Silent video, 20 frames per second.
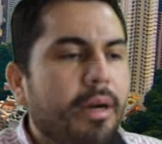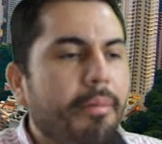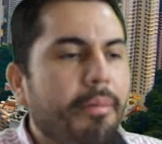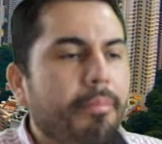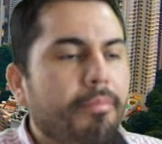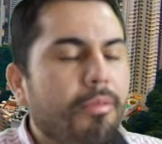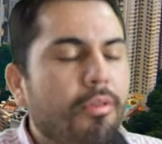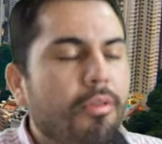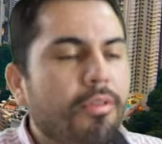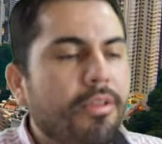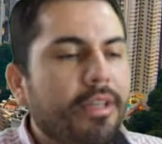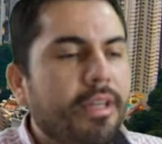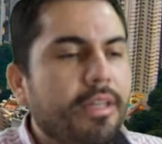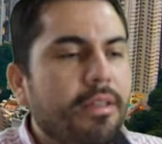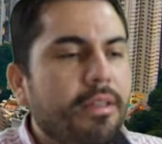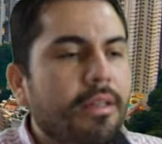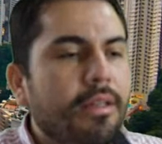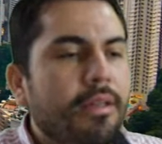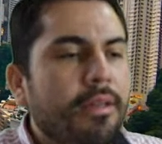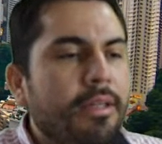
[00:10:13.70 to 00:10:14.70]
project.
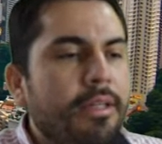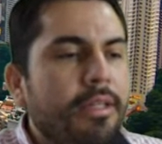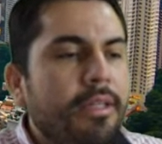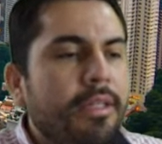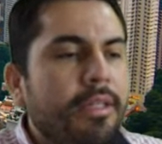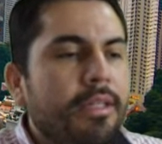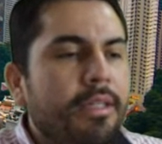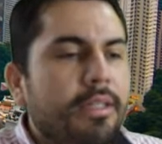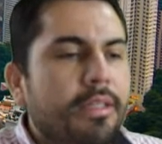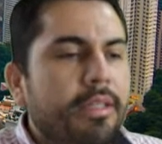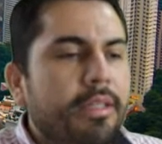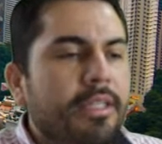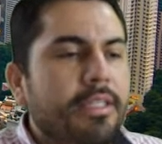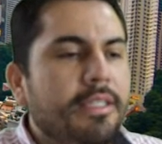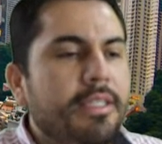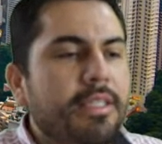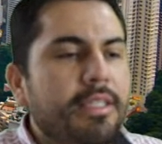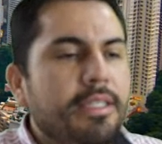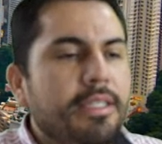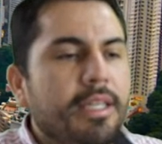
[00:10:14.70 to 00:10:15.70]
The
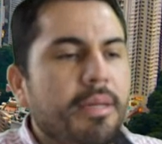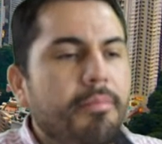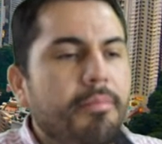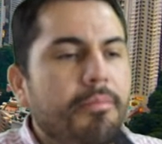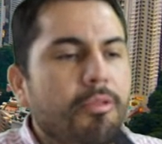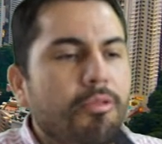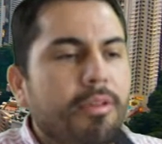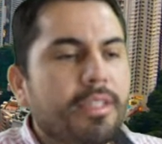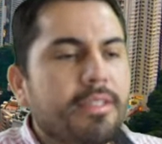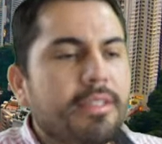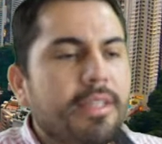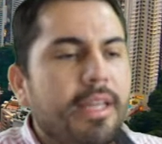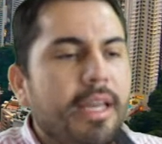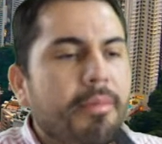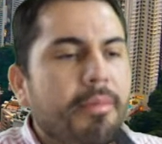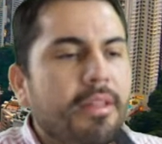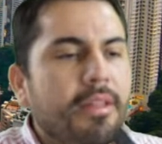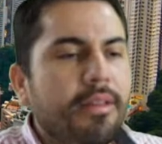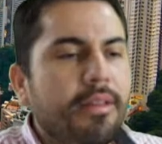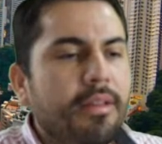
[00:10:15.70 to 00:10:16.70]
system was
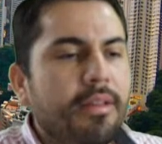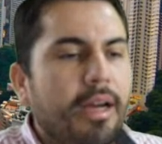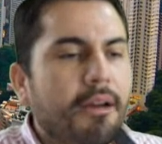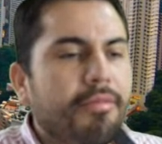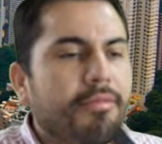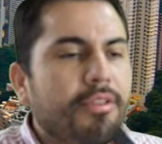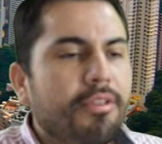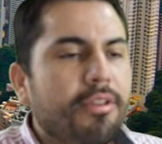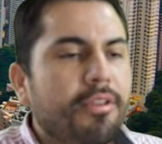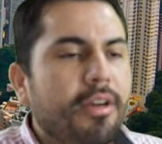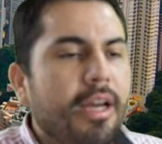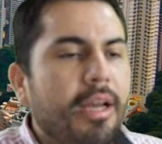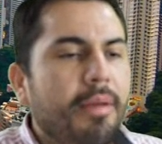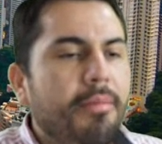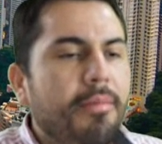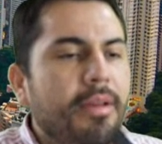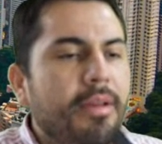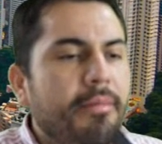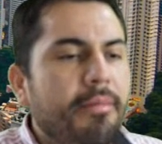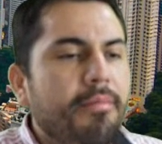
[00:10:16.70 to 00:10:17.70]
named after
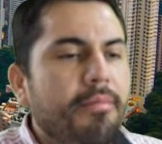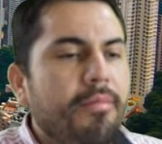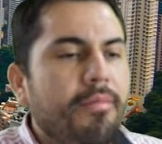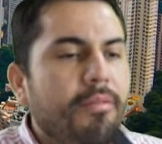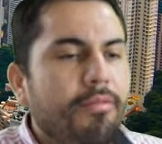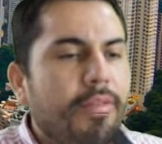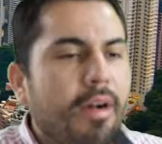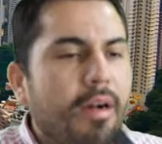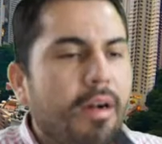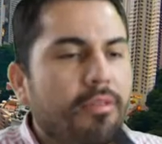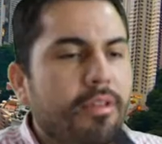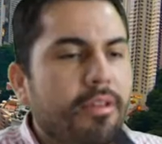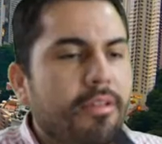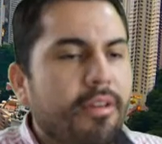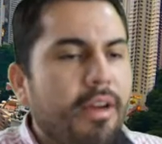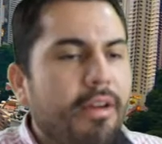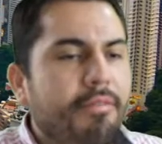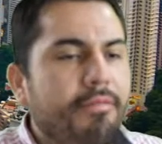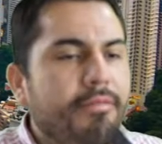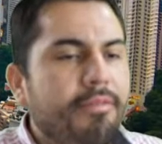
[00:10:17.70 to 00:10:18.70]
IBM founder
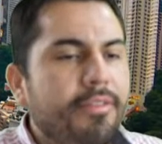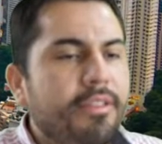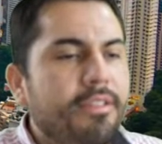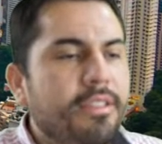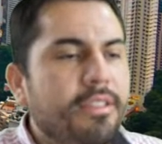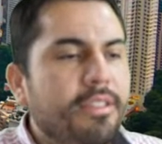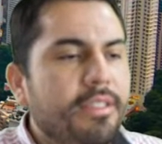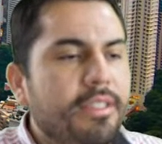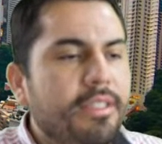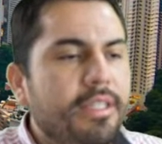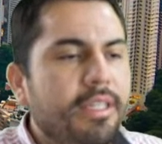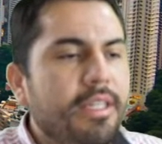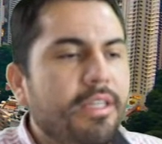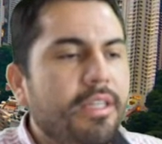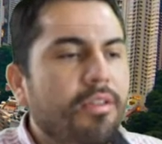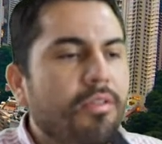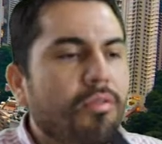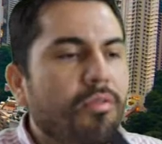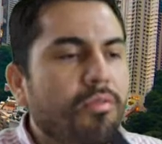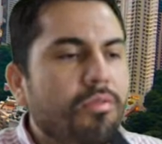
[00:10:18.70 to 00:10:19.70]
and first
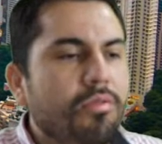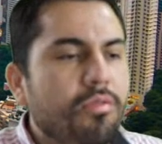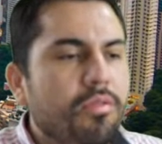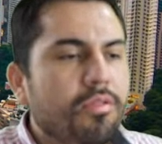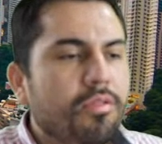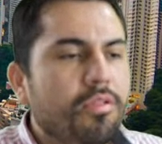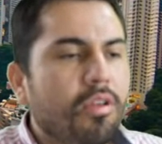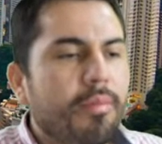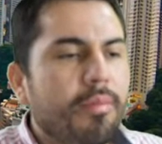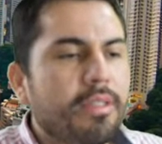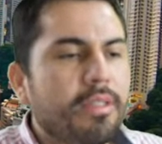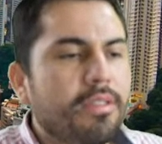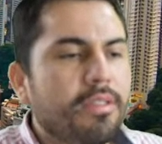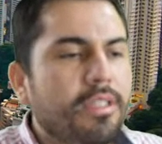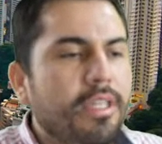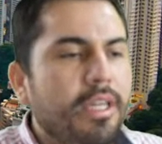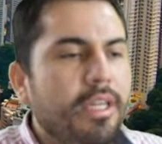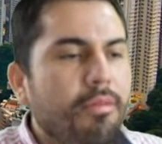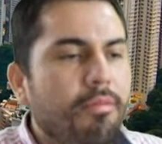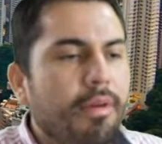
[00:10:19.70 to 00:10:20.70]
CEO Thomas
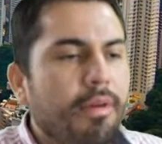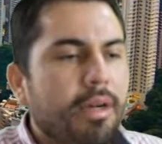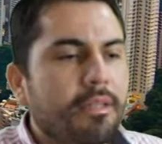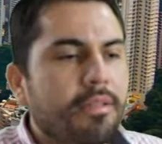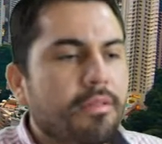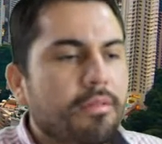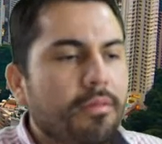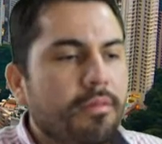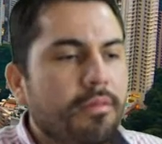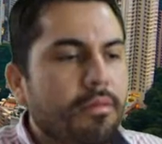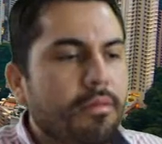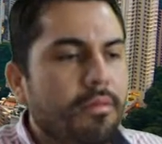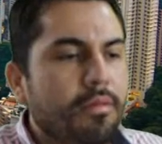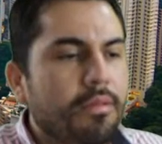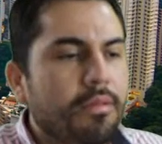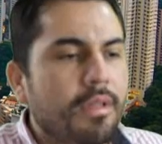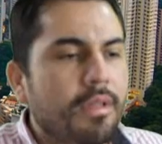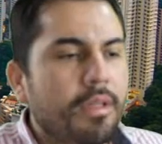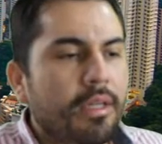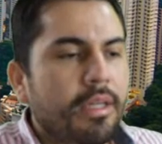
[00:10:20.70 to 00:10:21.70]
J. Watson.
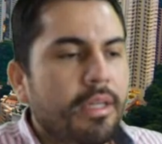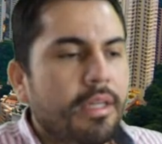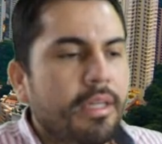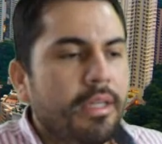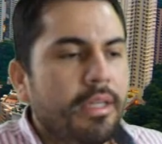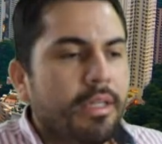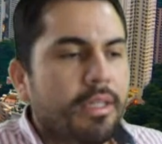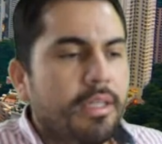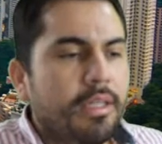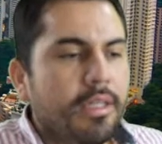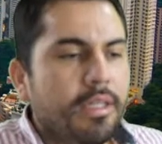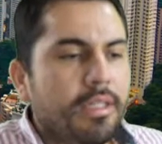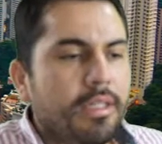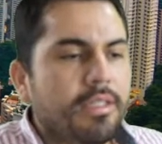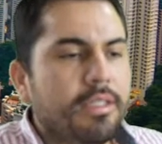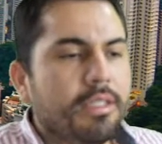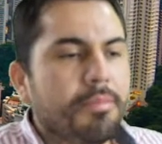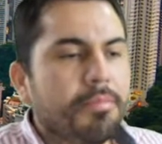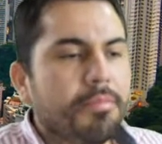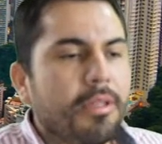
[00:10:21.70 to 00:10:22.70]
In
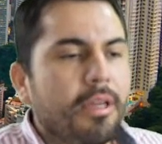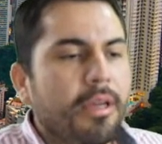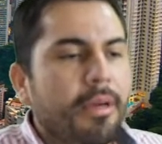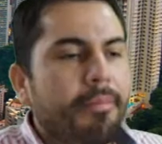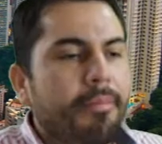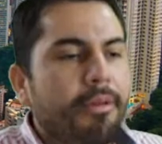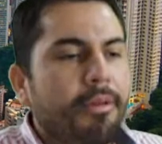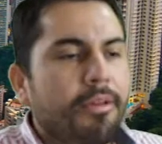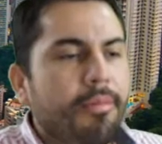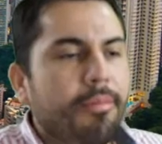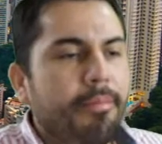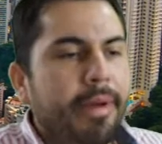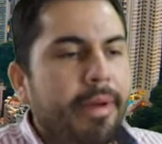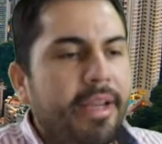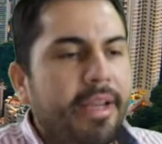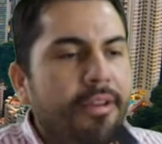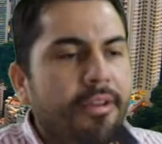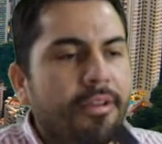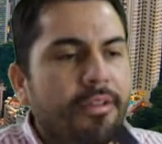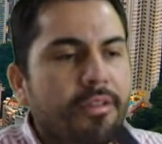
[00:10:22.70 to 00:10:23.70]
September,
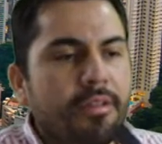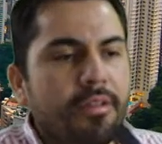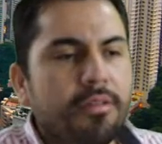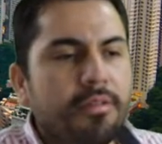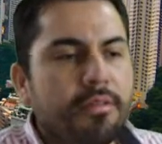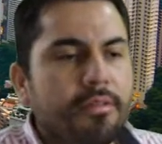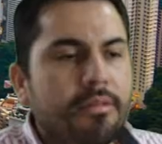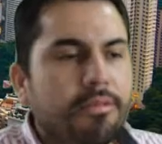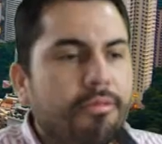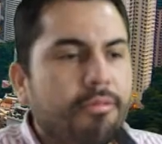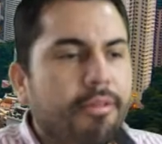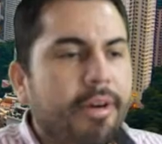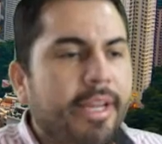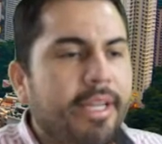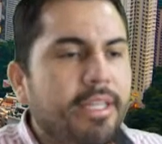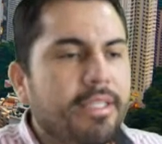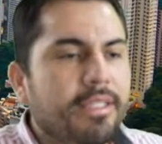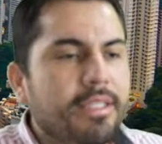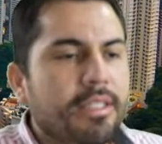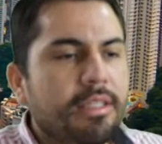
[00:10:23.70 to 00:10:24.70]
Bayot
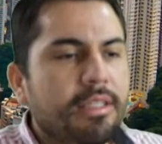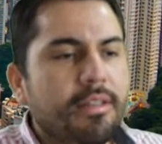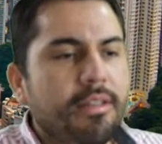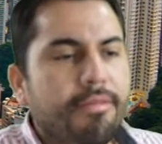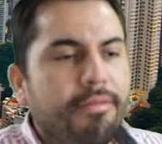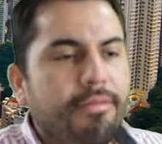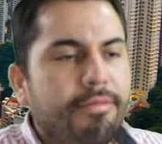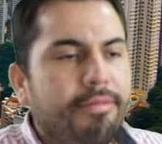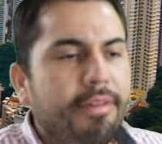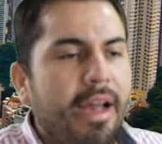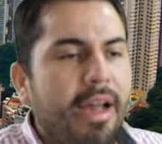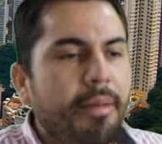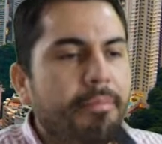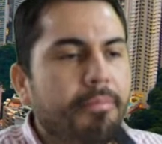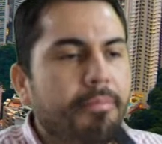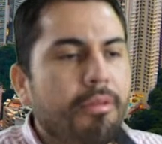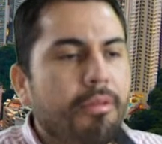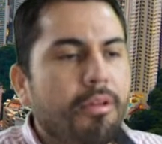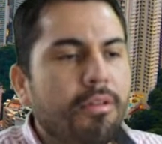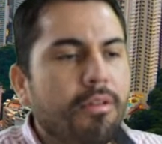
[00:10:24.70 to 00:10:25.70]
raised
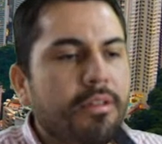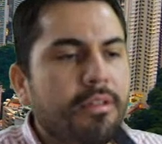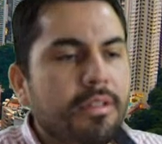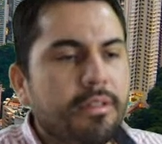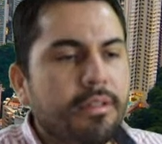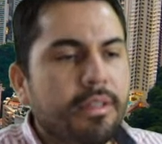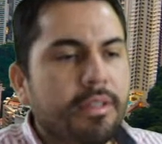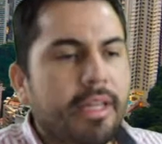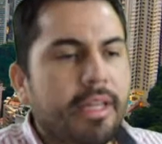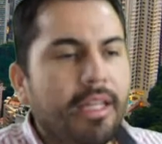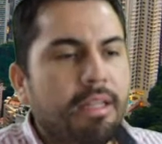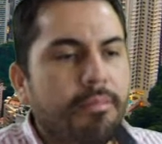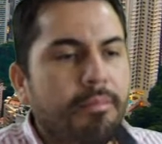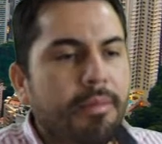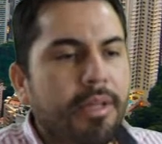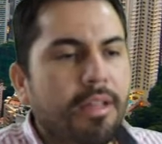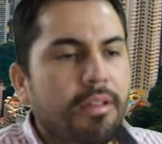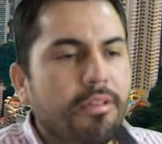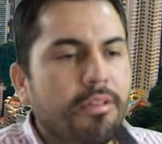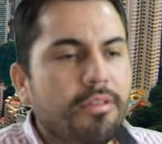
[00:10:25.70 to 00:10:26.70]
$5.9
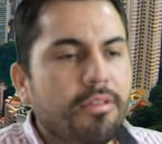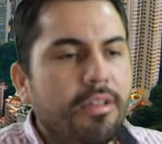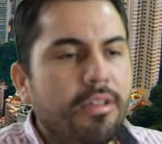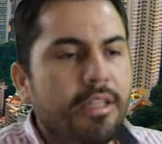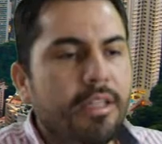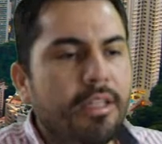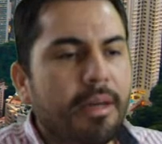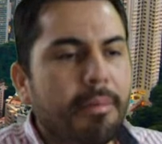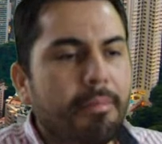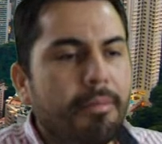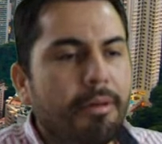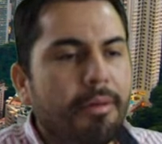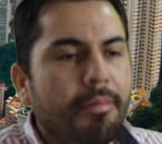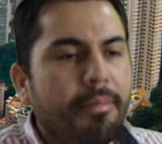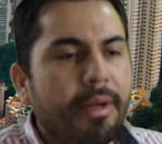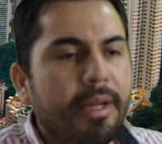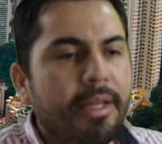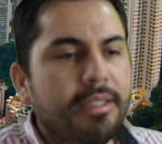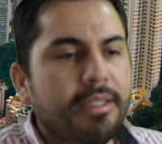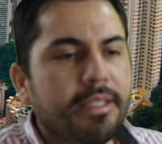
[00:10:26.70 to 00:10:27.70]
million in a
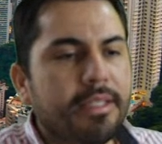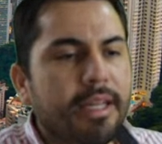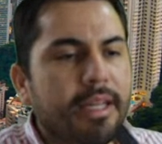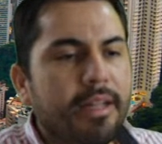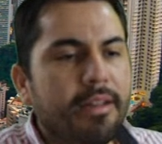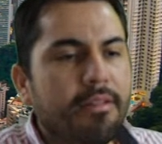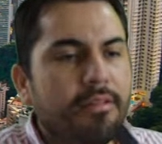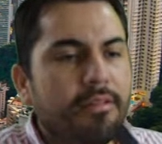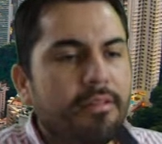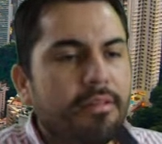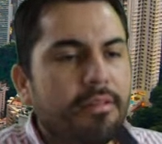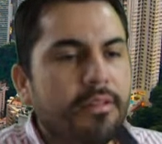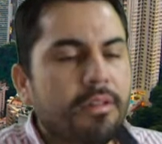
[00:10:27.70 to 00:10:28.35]
private sale,